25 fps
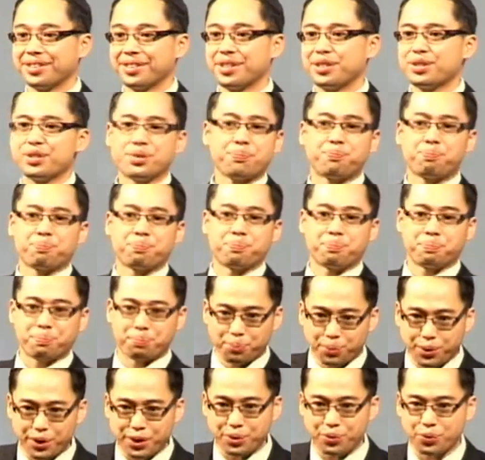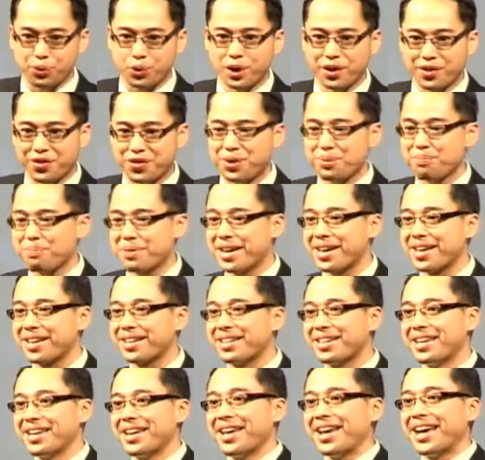He's a pretty wealthy
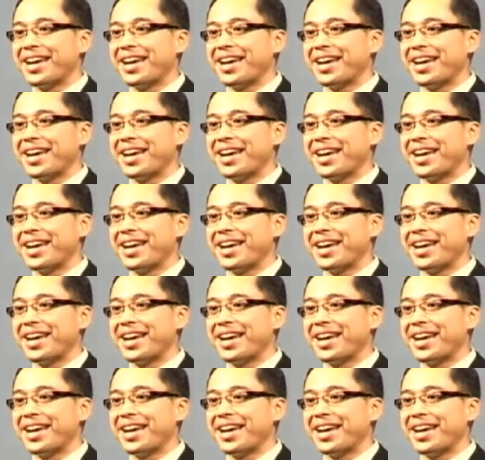man.